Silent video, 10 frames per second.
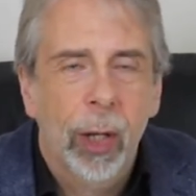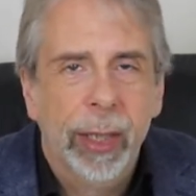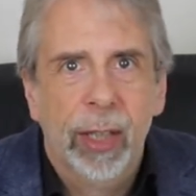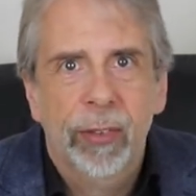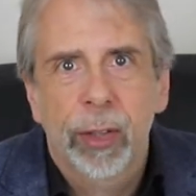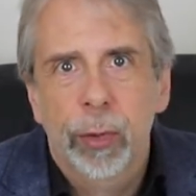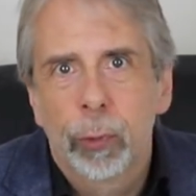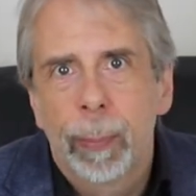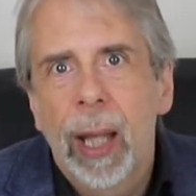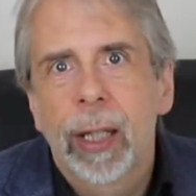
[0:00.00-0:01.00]
like
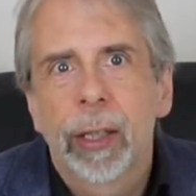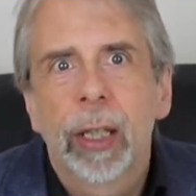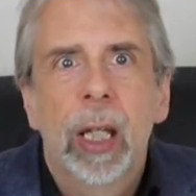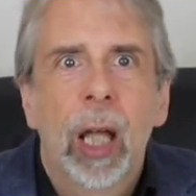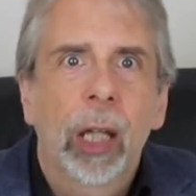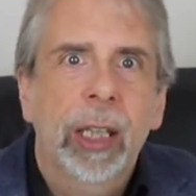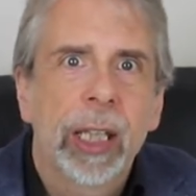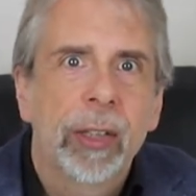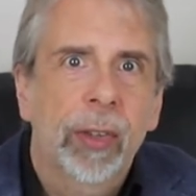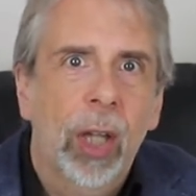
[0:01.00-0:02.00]
Extinction Rebellion are
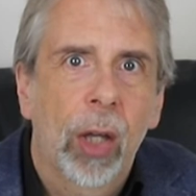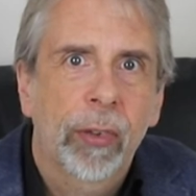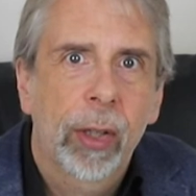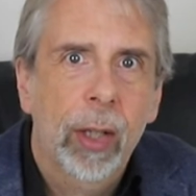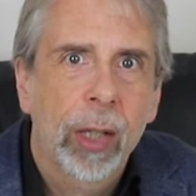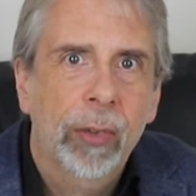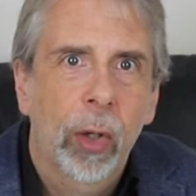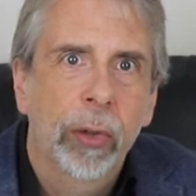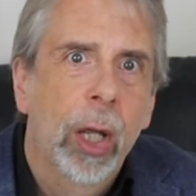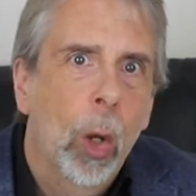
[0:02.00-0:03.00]
keen to cast a light
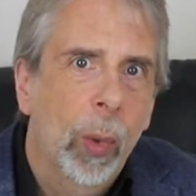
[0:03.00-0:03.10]
on,